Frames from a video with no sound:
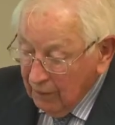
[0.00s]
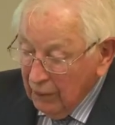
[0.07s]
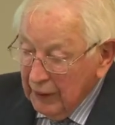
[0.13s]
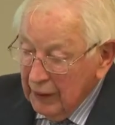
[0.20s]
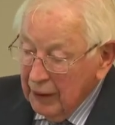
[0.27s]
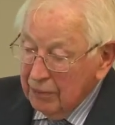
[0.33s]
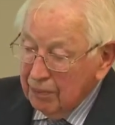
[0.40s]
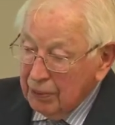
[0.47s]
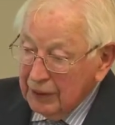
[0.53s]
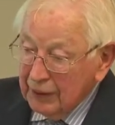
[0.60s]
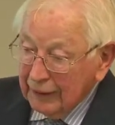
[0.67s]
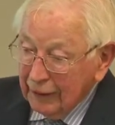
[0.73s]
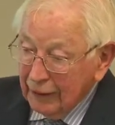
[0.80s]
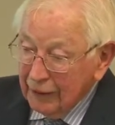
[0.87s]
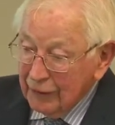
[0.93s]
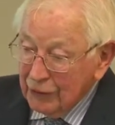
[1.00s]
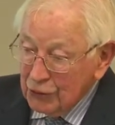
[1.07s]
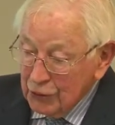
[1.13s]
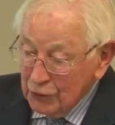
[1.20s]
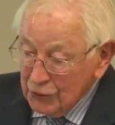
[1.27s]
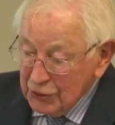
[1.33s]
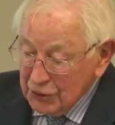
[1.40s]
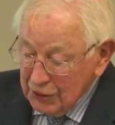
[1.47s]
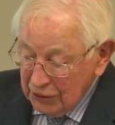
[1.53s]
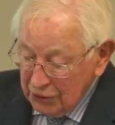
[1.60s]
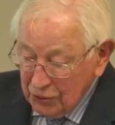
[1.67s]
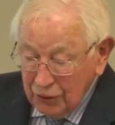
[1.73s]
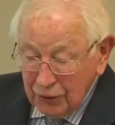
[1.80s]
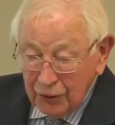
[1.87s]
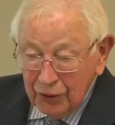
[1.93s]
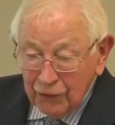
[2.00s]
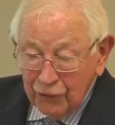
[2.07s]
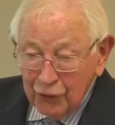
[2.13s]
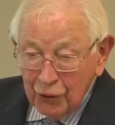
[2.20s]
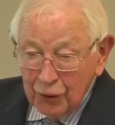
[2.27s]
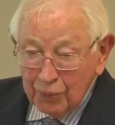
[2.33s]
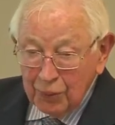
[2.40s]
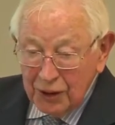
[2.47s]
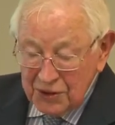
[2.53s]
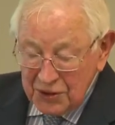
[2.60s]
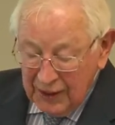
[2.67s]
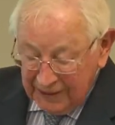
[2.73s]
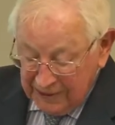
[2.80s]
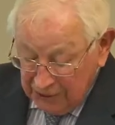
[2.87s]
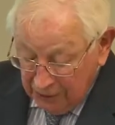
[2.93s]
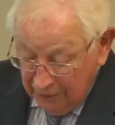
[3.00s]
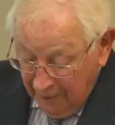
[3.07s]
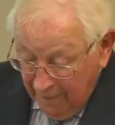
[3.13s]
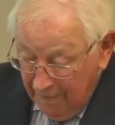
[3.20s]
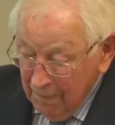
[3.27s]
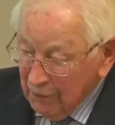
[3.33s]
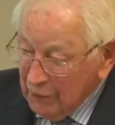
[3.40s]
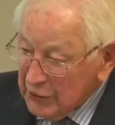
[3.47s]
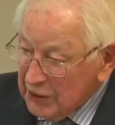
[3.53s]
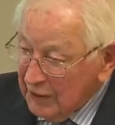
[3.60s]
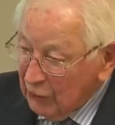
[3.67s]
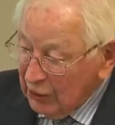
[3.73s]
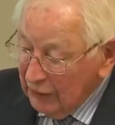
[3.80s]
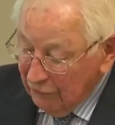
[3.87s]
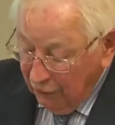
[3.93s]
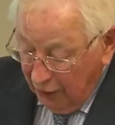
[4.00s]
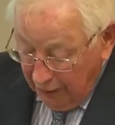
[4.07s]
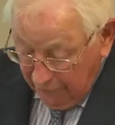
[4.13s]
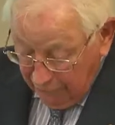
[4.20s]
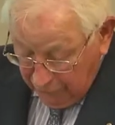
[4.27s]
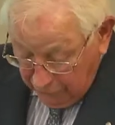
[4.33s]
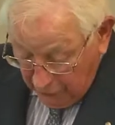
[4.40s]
jurisprudence, in particular the jurisdiction conferred by Section